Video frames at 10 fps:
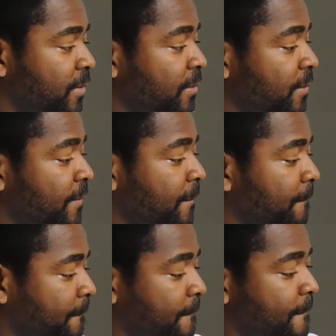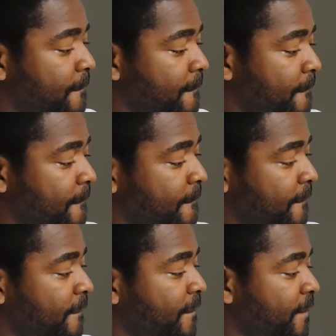
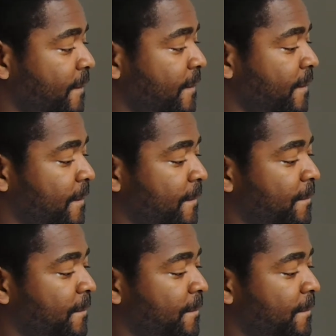Nothing is said.